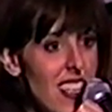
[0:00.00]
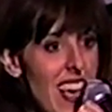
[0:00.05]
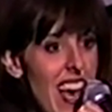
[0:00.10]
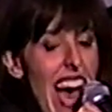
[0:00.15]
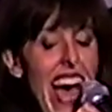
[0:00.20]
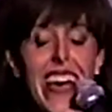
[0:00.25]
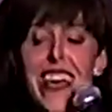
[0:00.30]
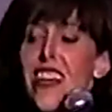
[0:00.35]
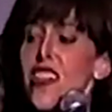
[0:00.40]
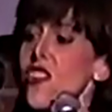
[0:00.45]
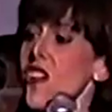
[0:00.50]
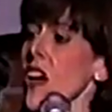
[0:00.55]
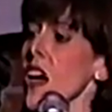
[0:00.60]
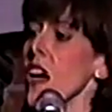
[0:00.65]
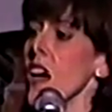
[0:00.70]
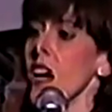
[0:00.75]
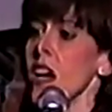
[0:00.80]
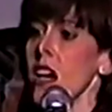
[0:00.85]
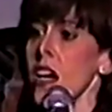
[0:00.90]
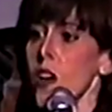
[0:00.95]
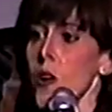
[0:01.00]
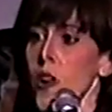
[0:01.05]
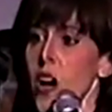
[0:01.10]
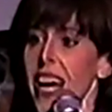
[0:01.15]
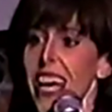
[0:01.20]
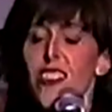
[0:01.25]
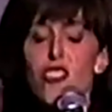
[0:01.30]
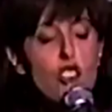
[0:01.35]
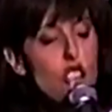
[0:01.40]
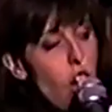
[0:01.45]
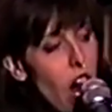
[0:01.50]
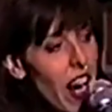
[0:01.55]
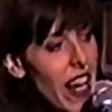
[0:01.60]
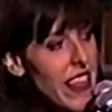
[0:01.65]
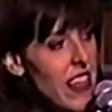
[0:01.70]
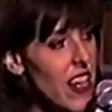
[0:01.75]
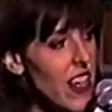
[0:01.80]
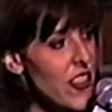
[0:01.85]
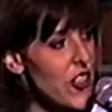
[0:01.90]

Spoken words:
Hey, in China,